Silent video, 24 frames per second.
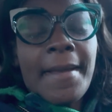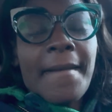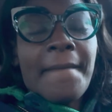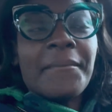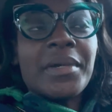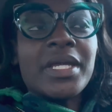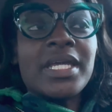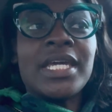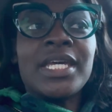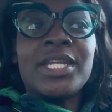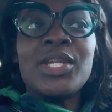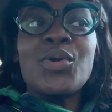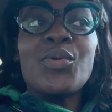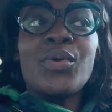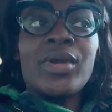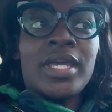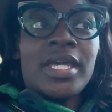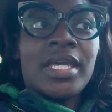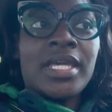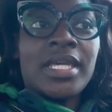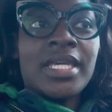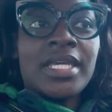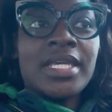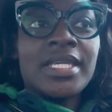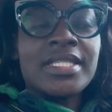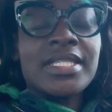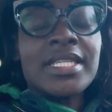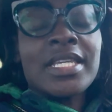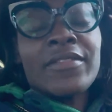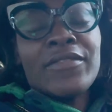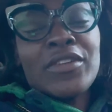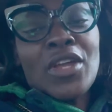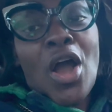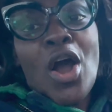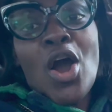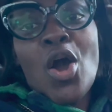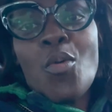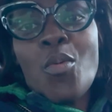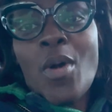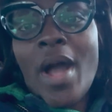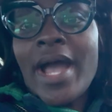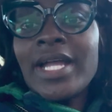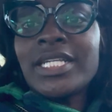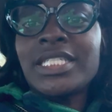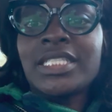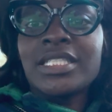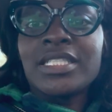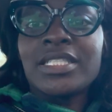But anyways, if y'all
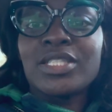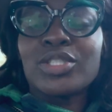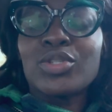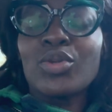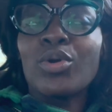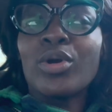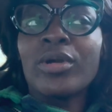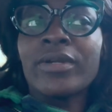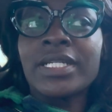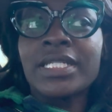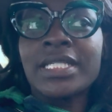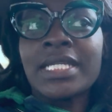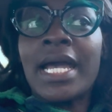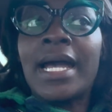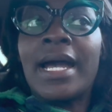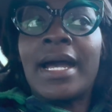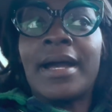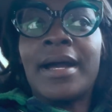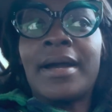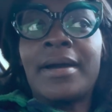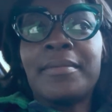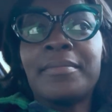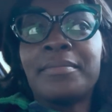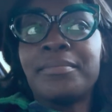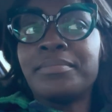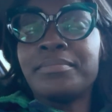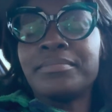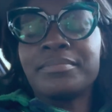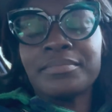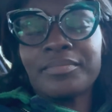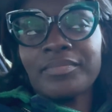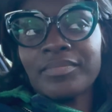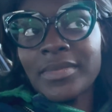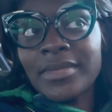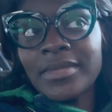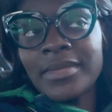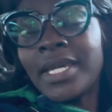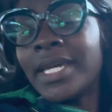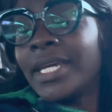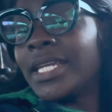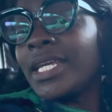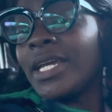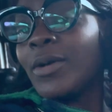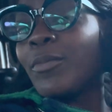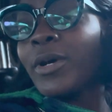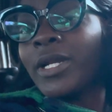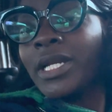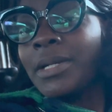watch story time,
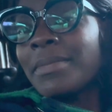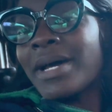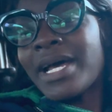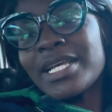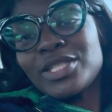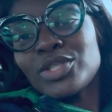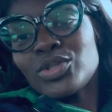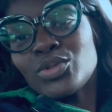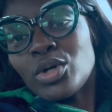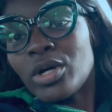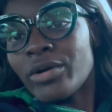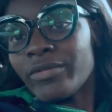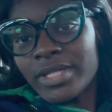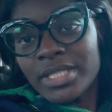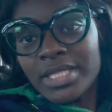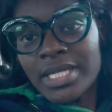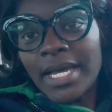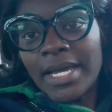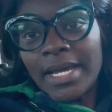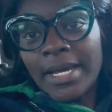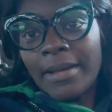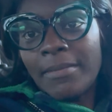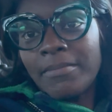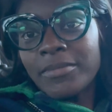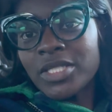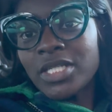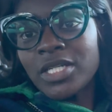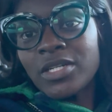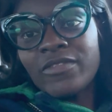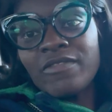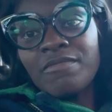any one of my story times of